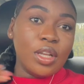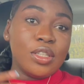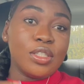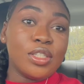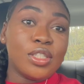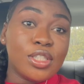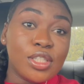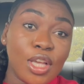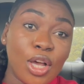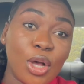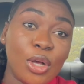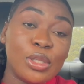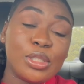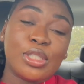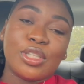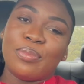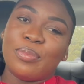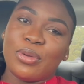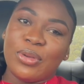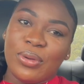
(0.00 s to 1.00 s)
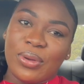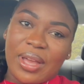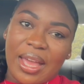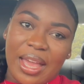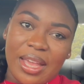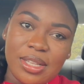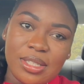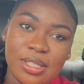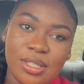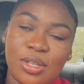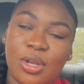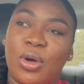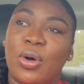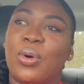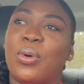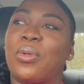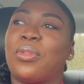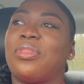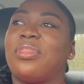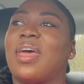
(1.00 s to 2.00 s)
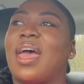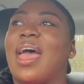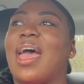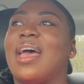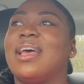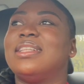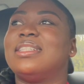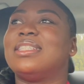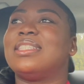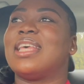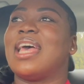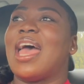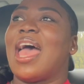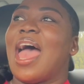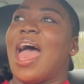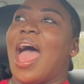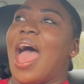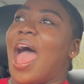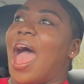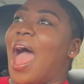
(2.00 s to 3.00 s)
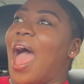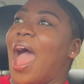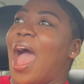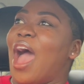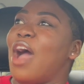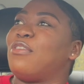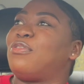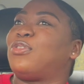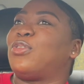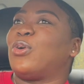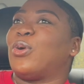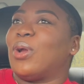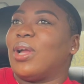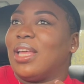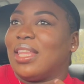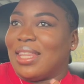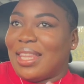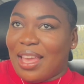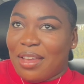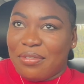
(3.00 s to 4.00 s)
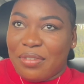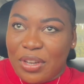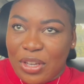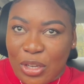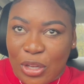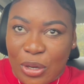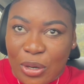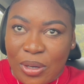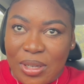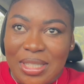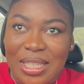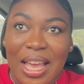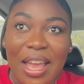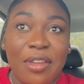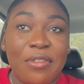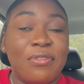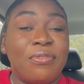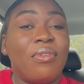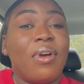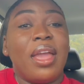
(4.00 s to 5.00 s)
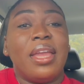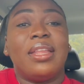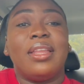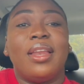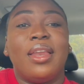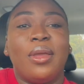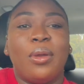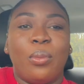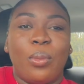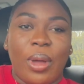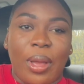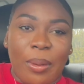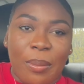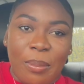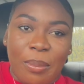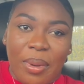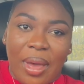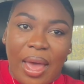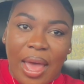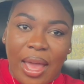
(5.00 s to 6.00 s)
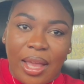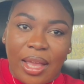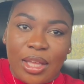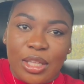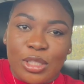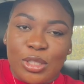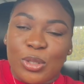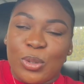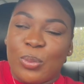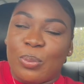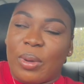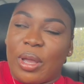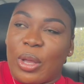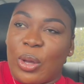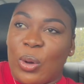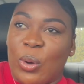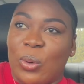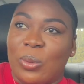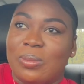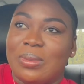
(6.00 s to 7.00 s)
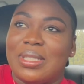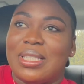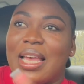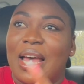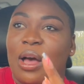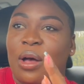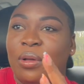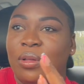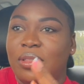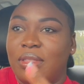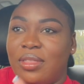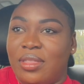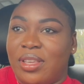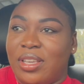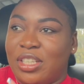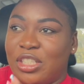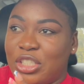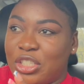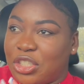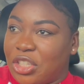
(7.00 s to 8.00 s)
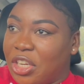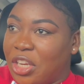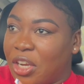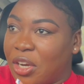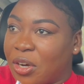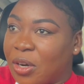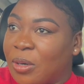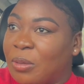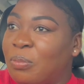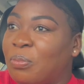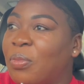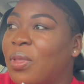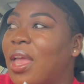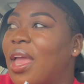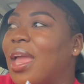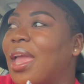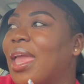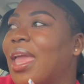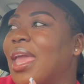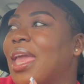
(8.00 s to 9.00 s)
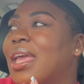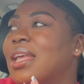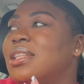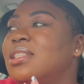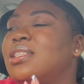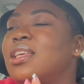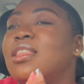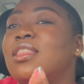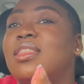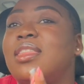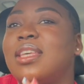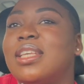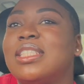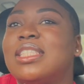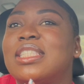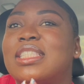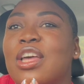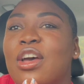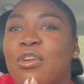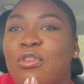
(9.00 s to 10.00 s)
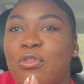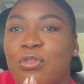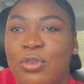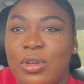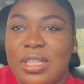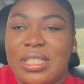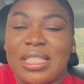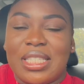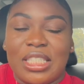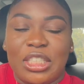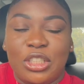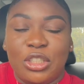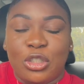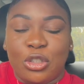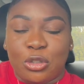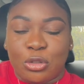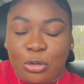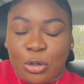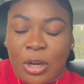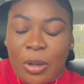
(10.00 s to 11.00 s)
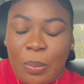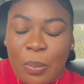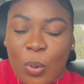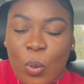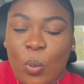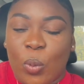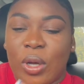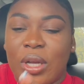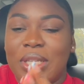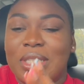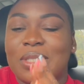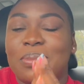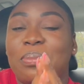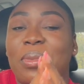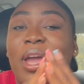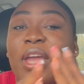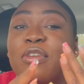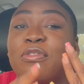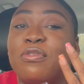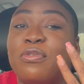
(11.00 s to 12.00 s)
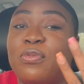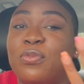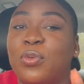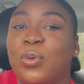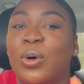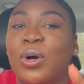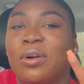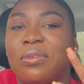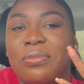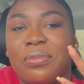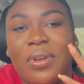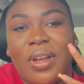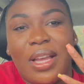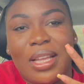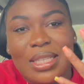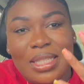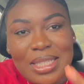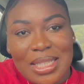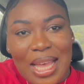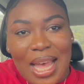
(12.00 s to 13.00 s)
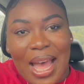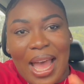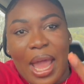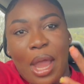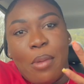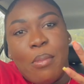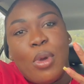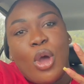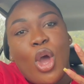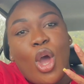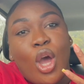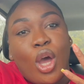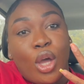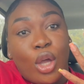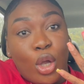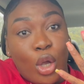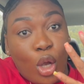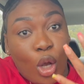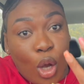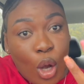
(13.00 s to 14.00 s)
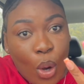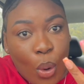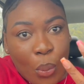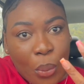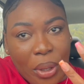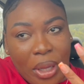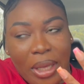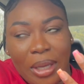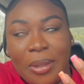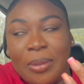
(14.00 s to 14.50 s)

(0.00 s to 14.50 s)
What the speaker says: So some of you guys know that after 11 years, I finally went back to my hometown this year. And this recent trip was my 4th time going.